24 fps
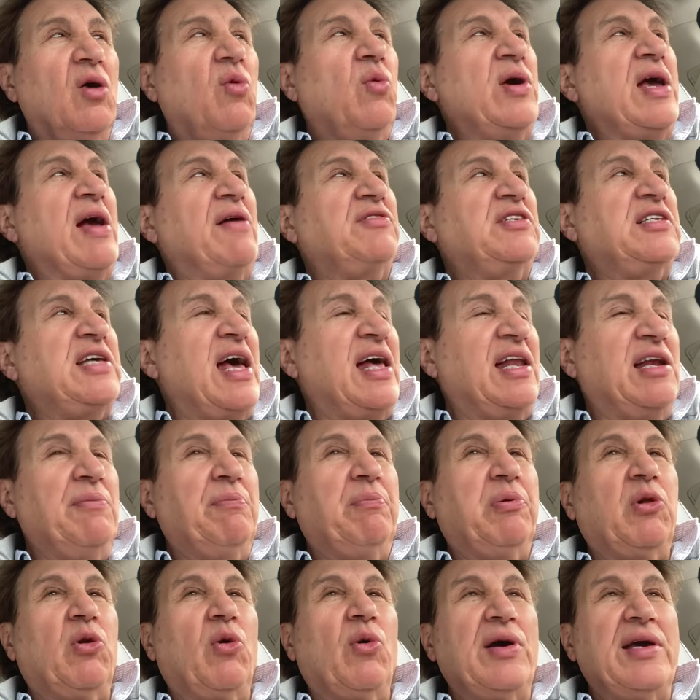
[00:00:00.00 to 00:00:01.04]
We have 10
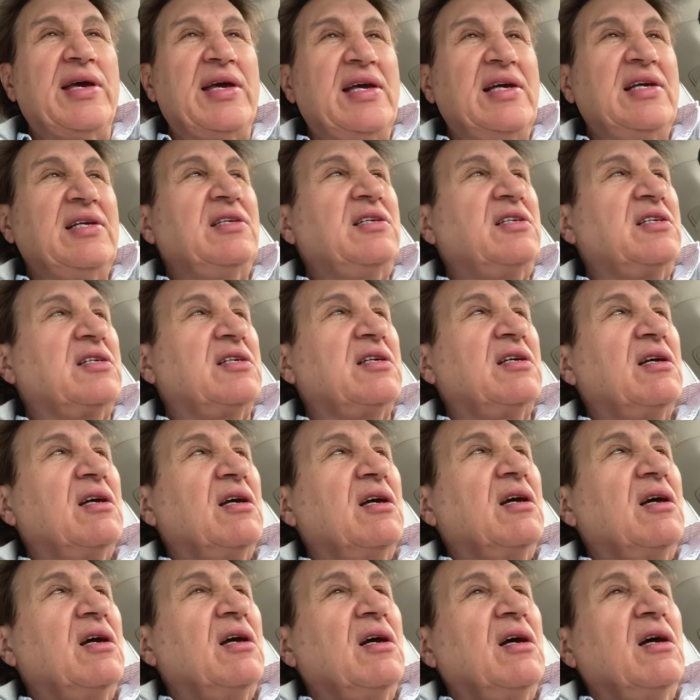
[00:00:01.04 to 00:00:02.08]
employees.
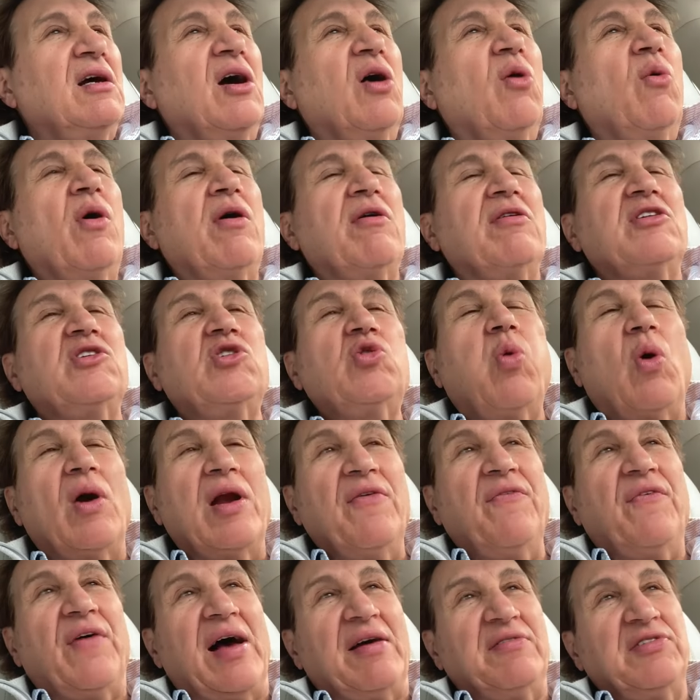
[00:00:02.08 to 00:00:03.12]
We're in
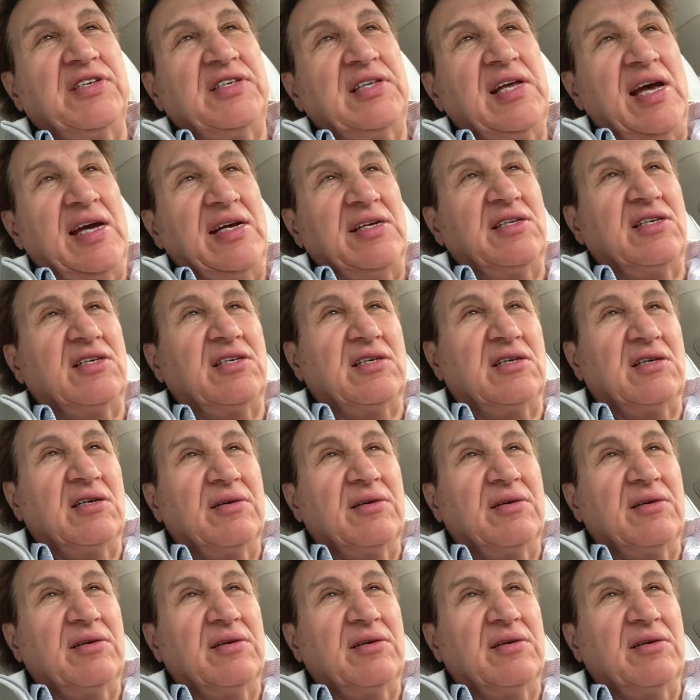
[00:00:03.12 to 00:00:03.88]
25 states.